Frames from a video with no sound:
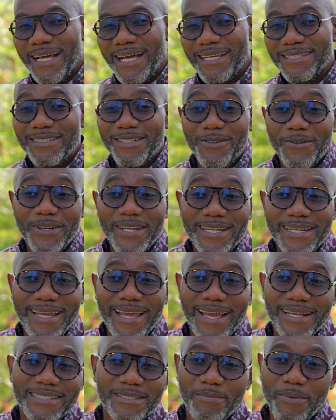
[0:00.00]
As Lorraine
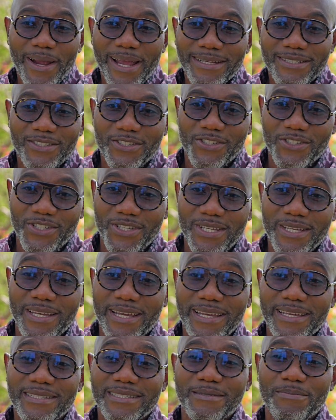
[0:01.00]
expressed, she
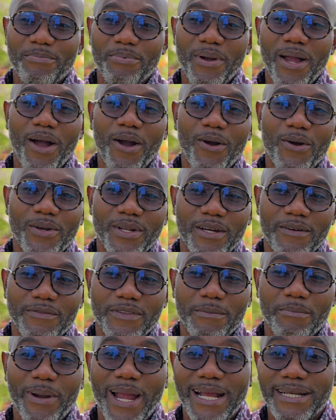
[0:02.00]
is proud
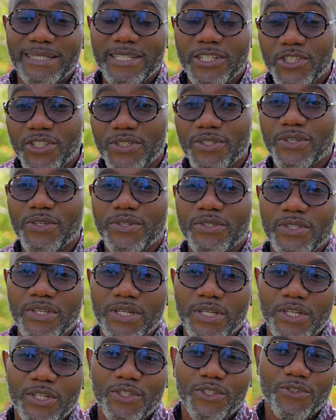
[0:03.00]
of the practitioners
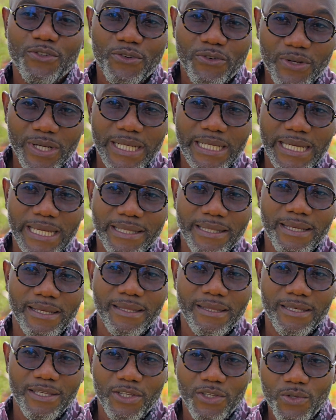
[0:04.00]
training
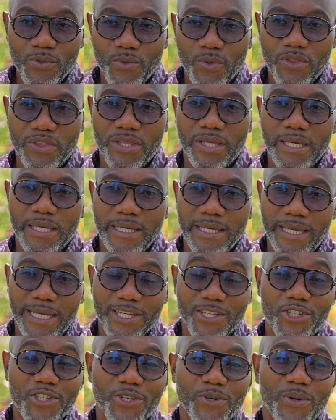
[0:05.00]
the youth,
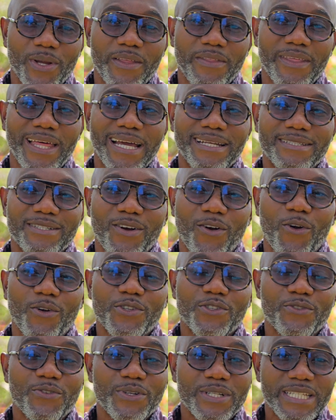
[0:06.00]
ensuring that
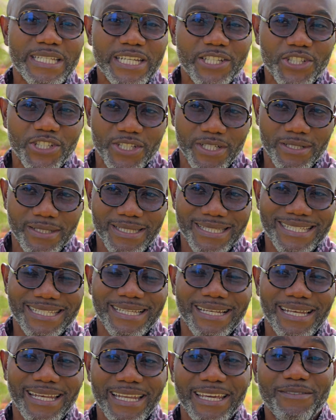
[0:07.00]
our
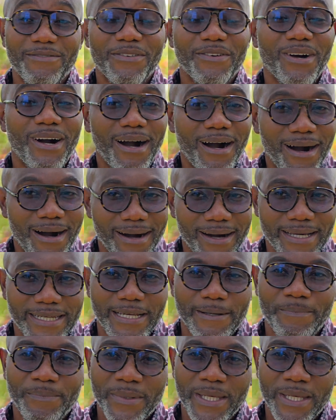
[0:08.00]
traditions live on.